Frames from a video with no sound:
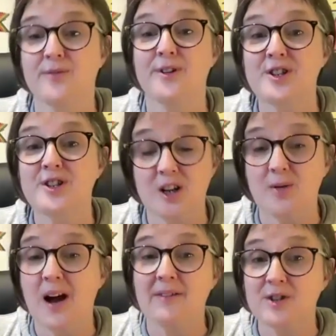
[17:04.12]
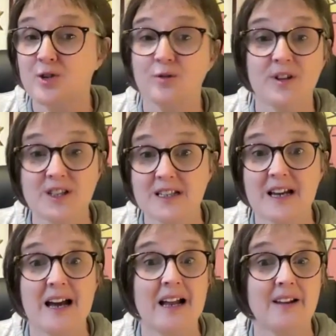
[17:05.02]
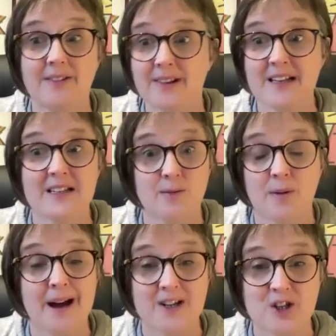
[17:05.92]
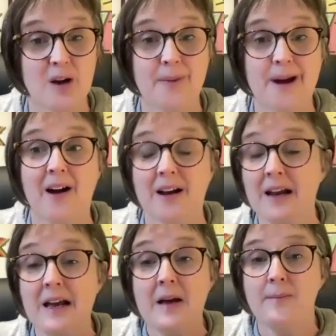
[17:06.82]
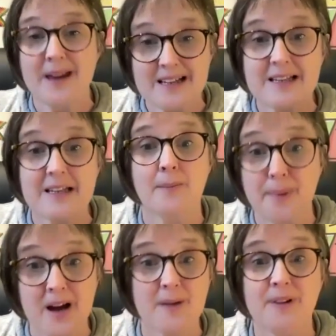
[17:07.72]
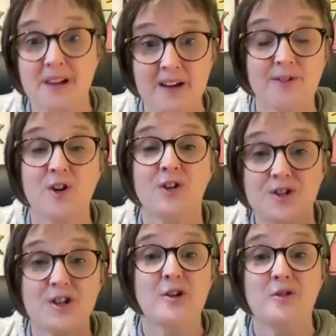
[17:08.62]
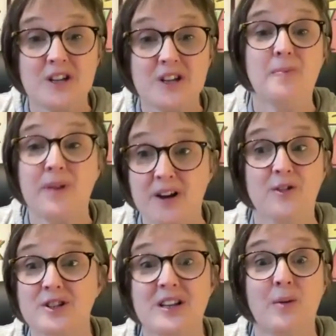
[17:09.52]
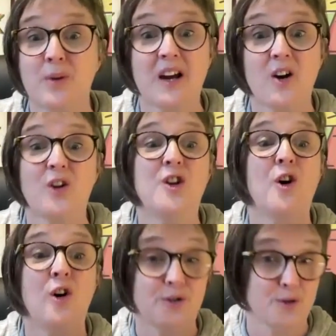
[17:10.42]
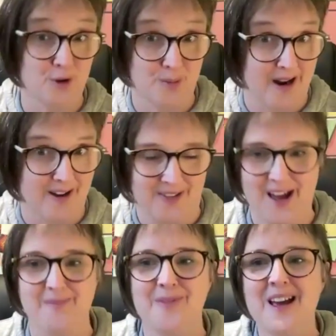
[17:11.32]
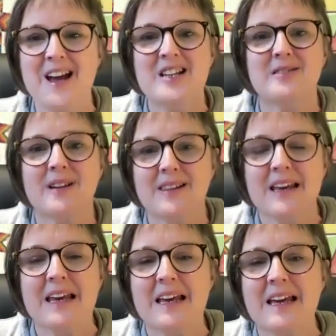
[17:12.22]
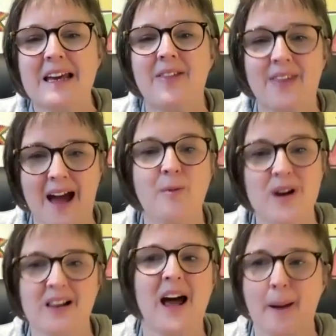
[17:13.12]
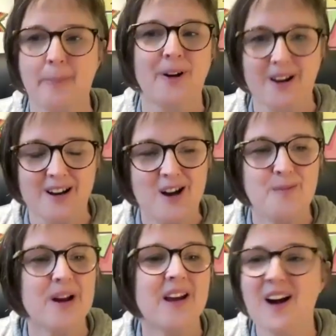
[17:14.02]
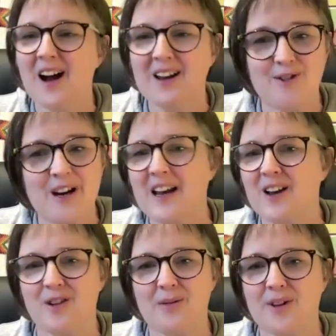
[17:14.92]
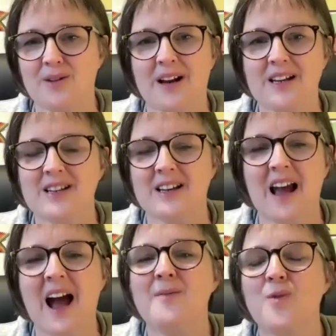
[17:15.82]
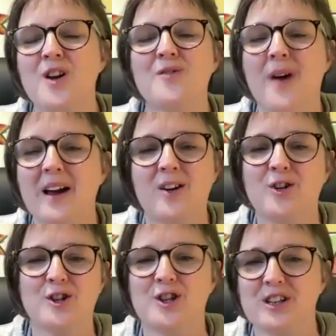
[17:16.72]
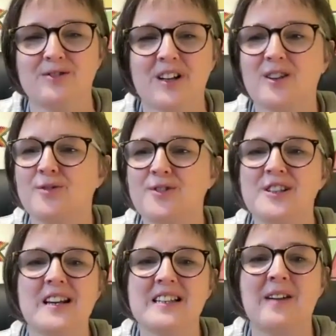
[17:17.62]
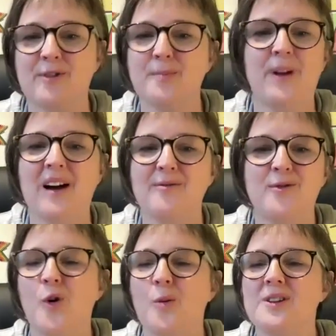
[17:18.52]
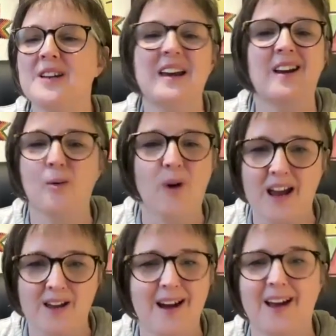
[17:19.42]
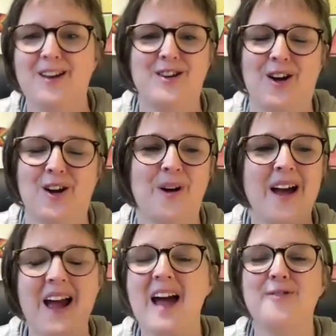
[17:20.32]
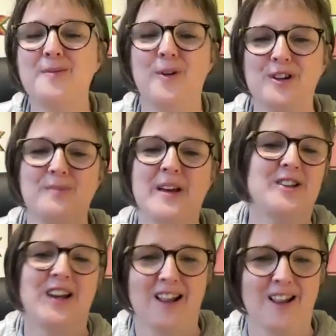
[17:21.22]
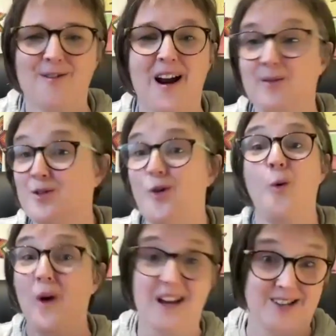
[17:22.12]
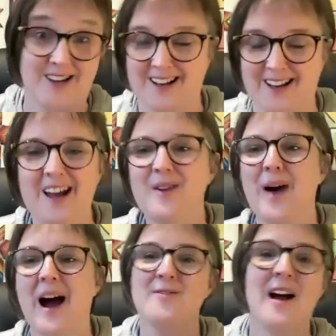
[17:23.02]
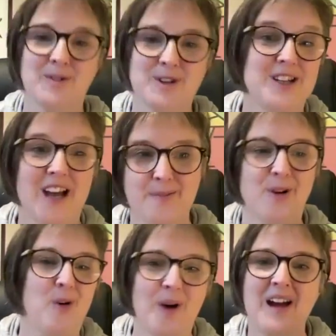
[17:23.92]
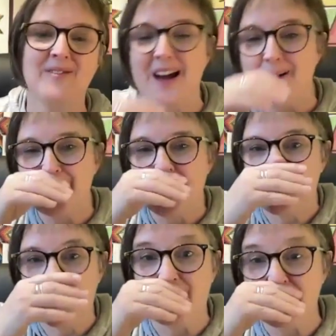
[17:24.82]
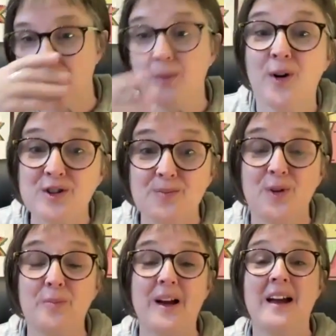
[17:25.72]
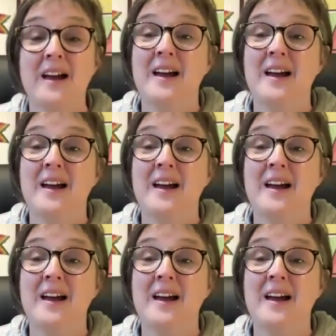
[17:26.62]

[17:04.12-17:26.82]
of us do have stories to tell and things that we're passionate about, and bits of the Bible that have gone so deep in us that we can't not talk about them. So I think that will happen. But yeah, I really agree with you, Alex. I think one of my culture shifts I'd love to see is every platform taken away. So everybody meeting in the round always, round a table or whatever. I mean, I know that's not possible, but